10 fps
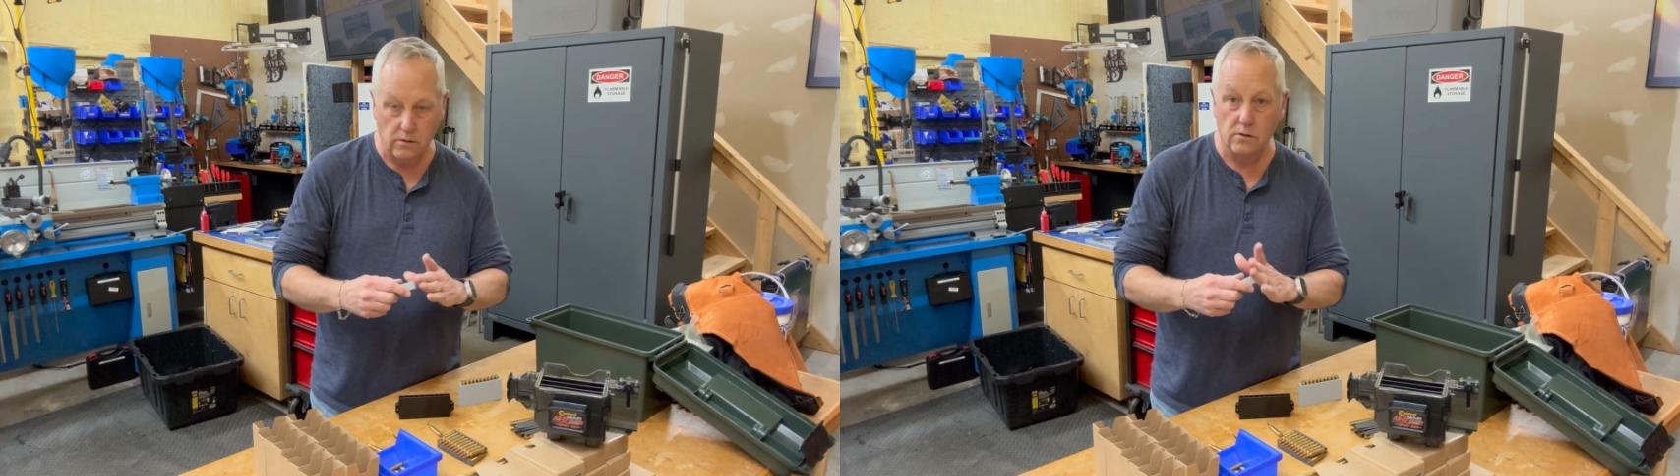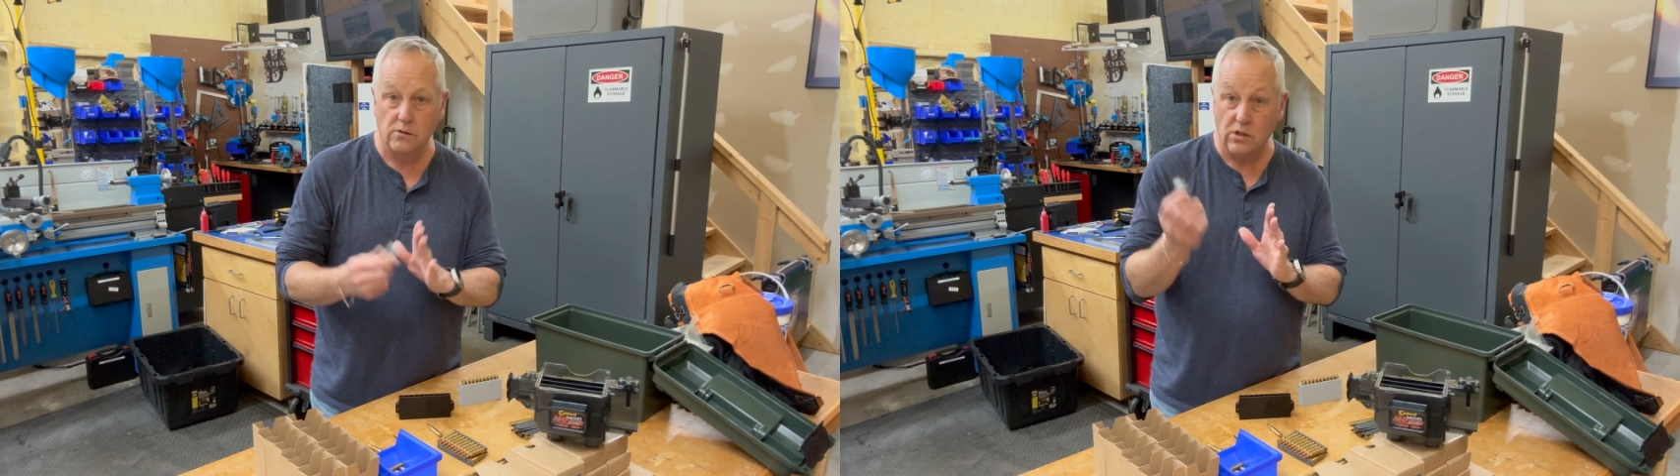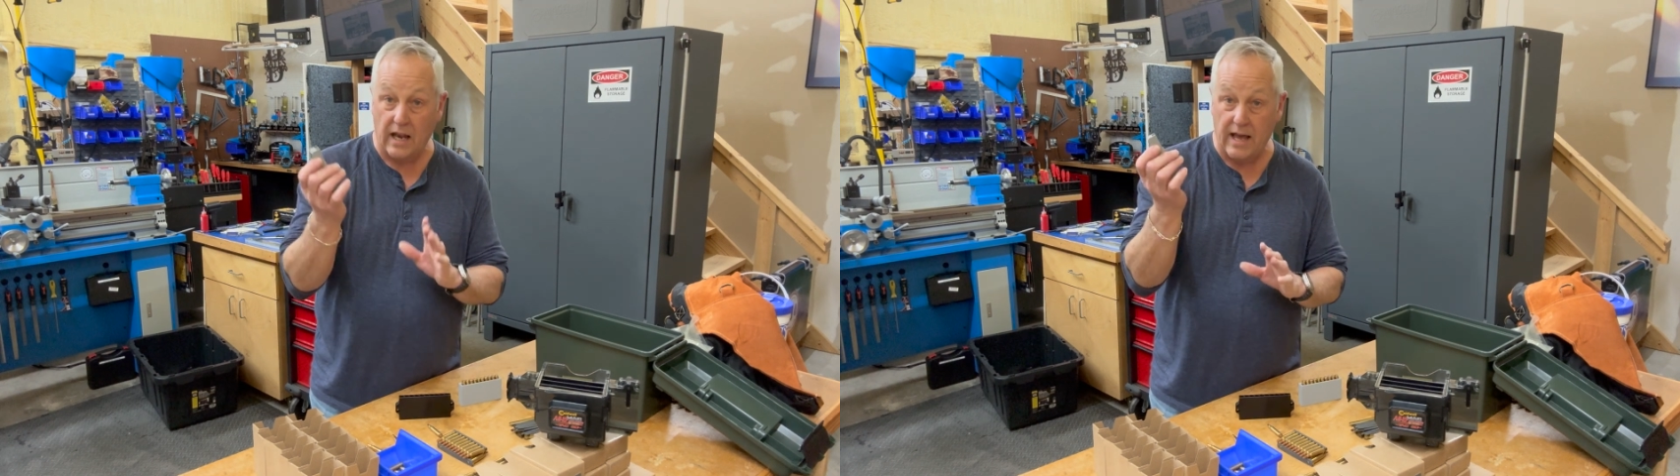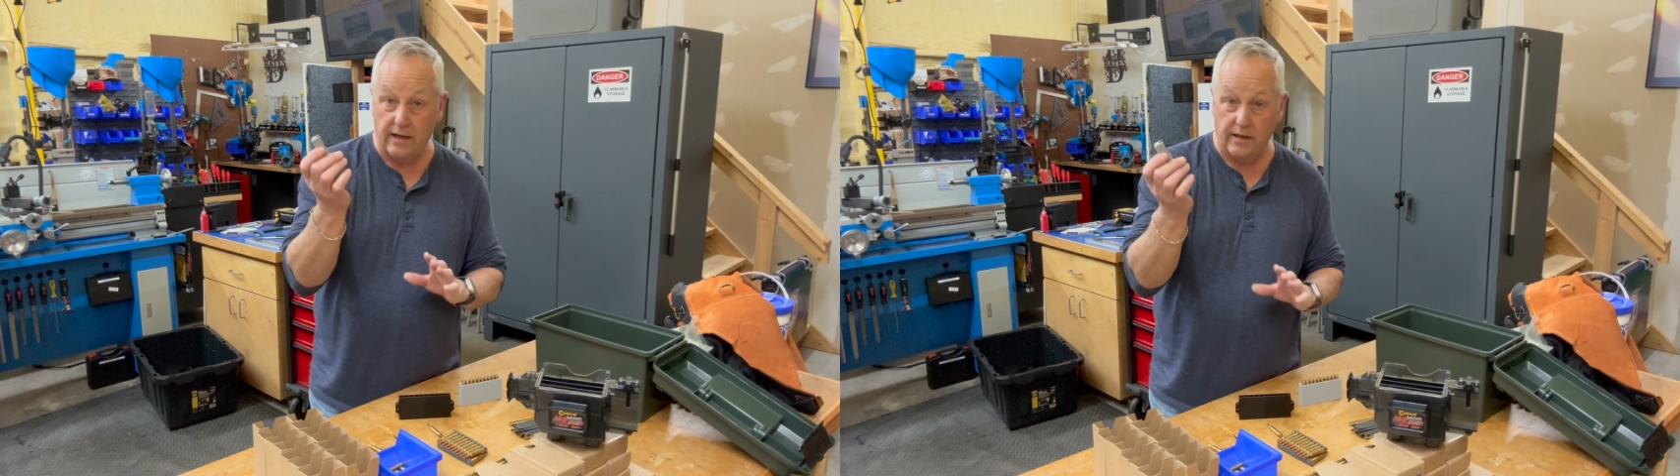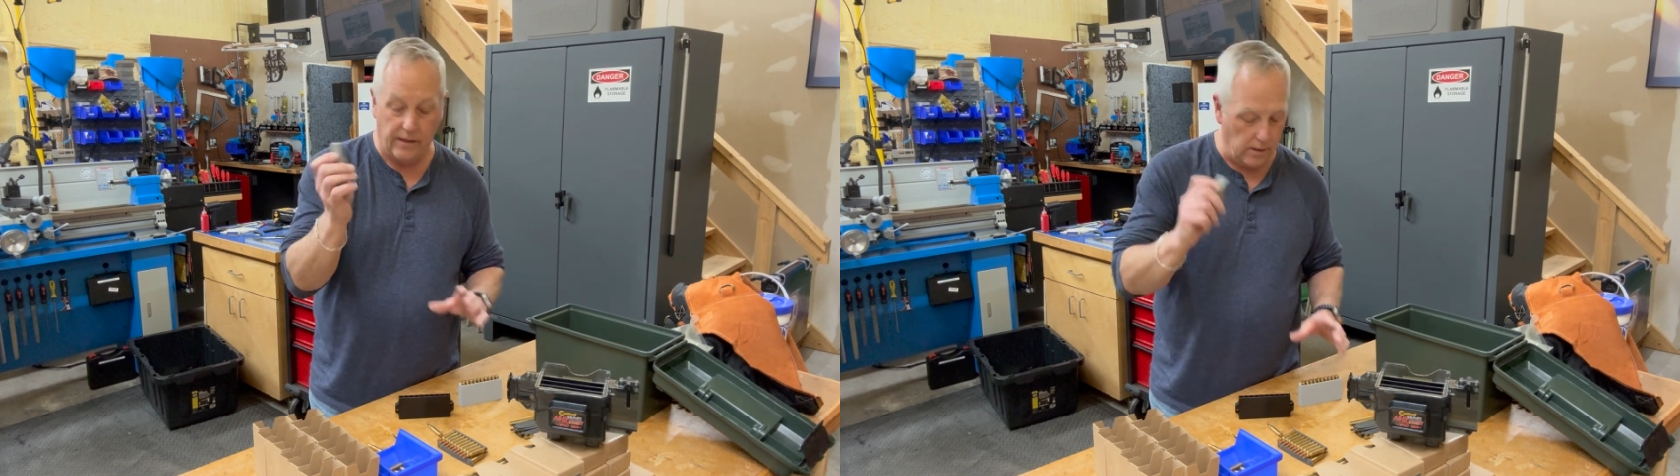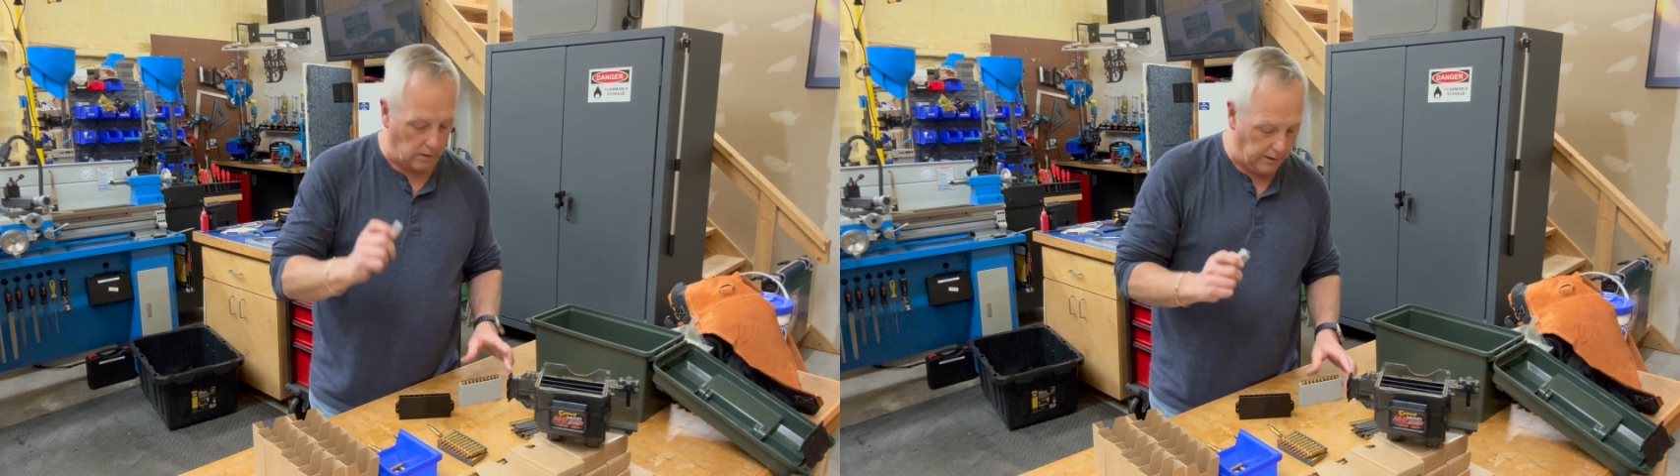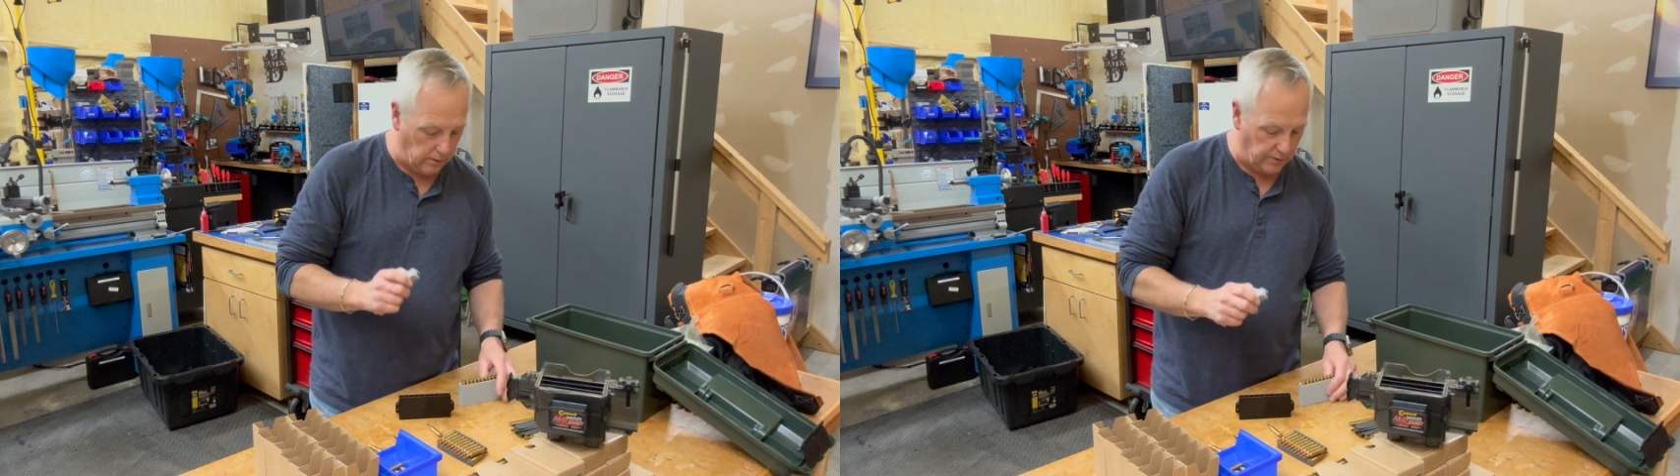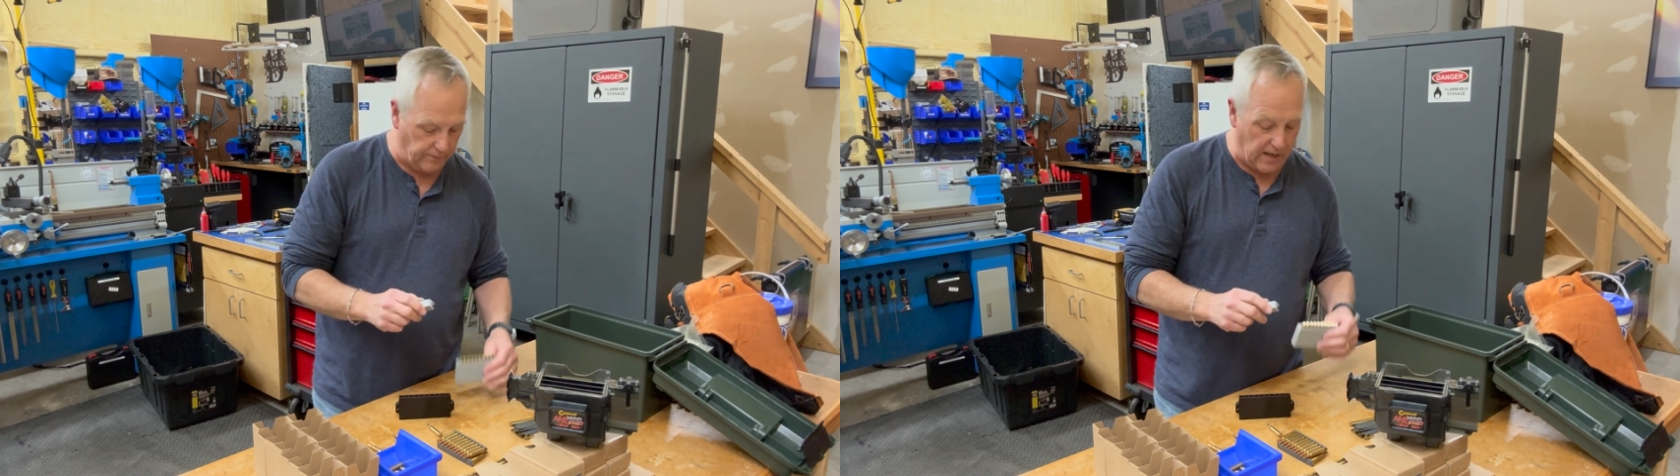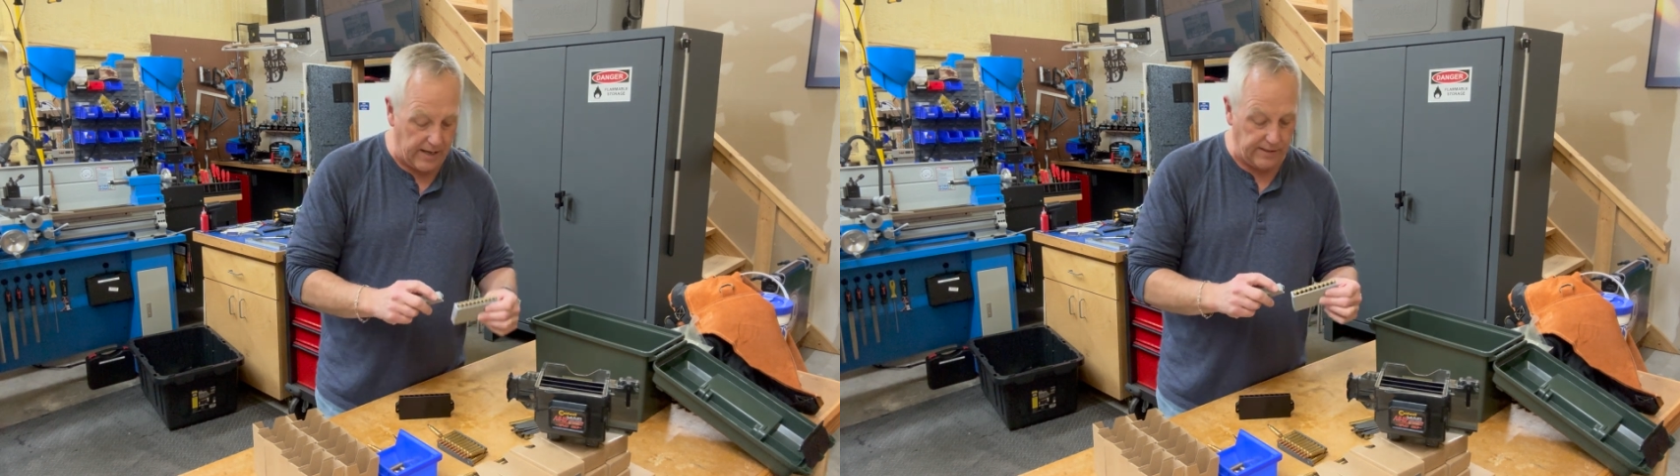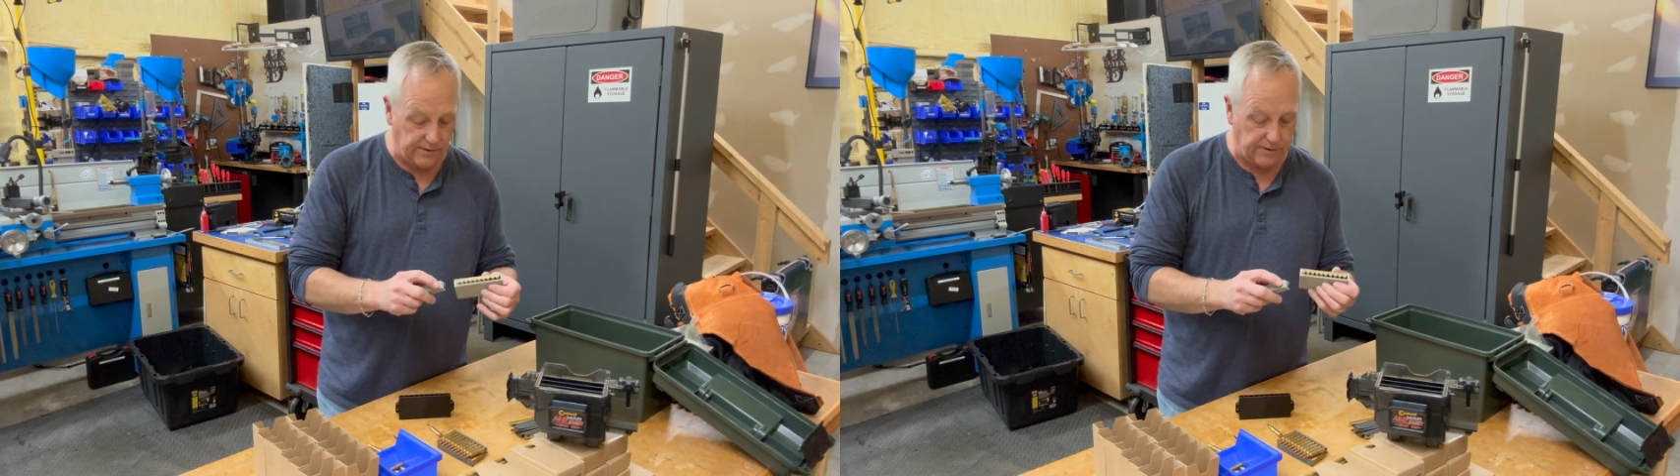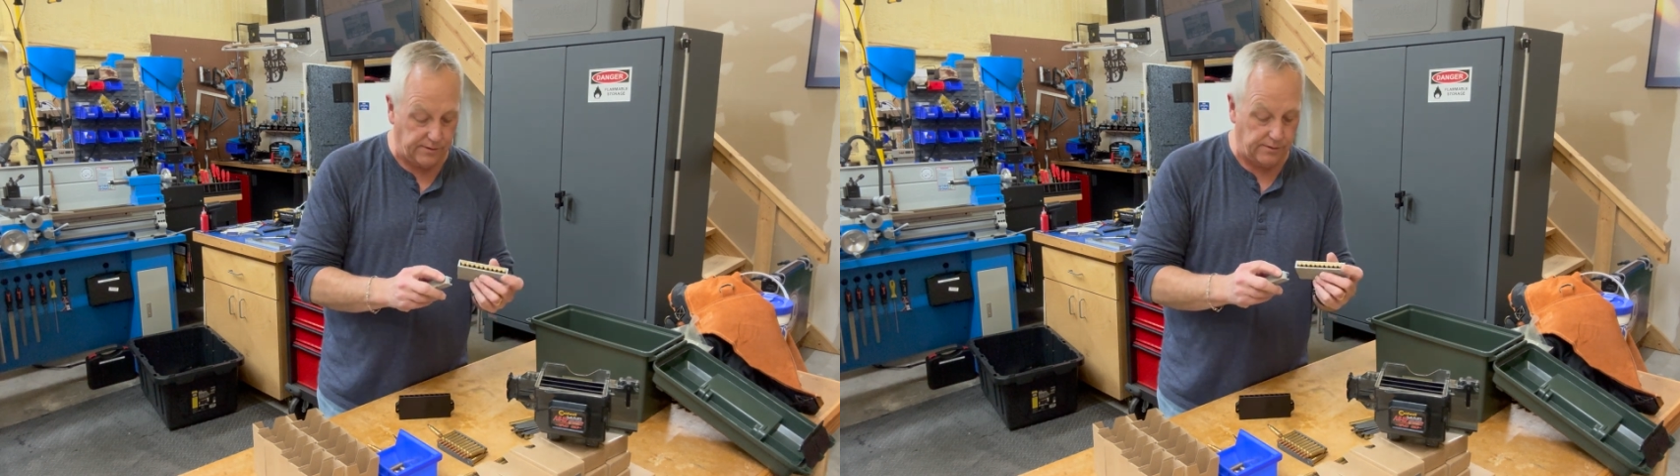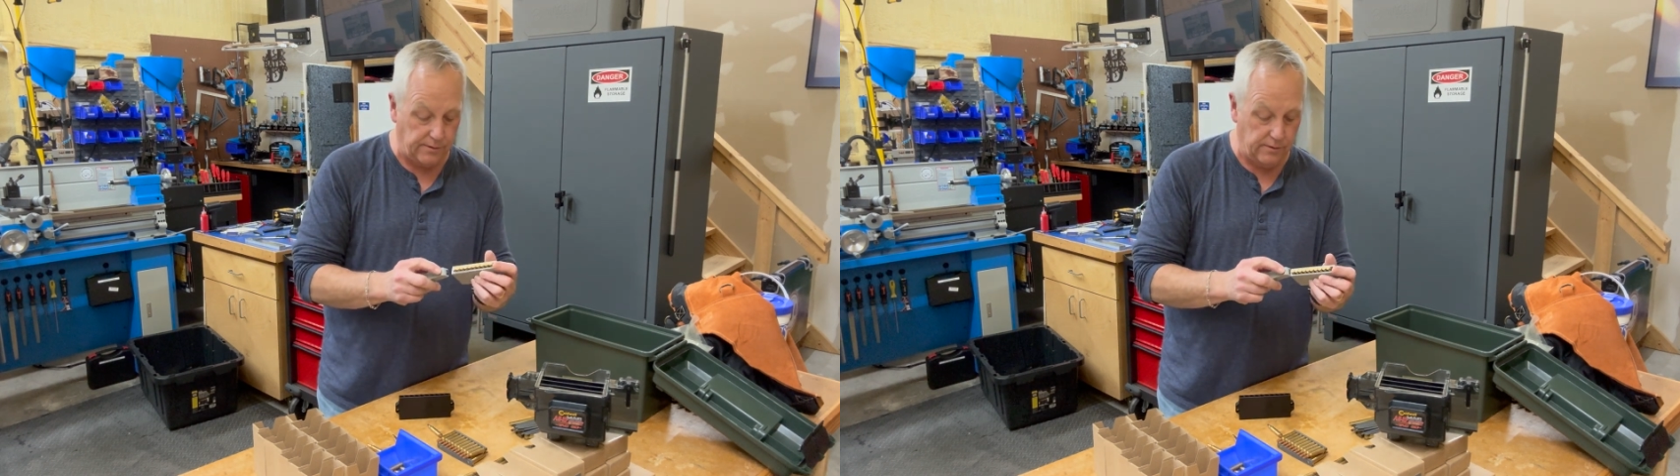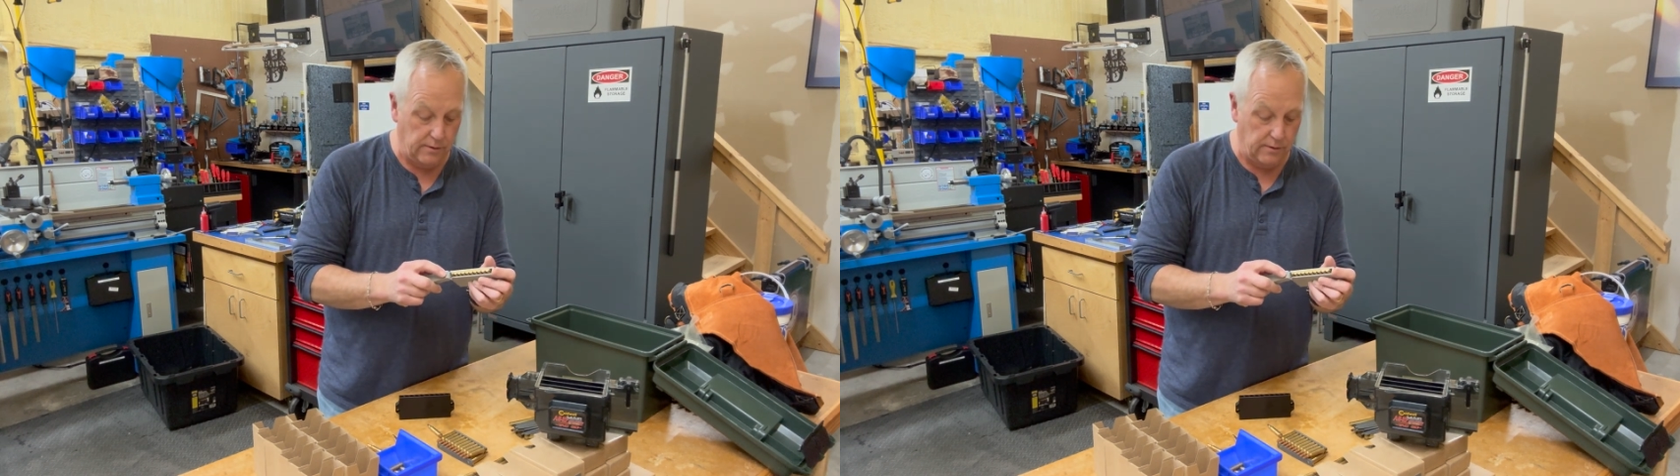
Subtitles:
slide it in our little device,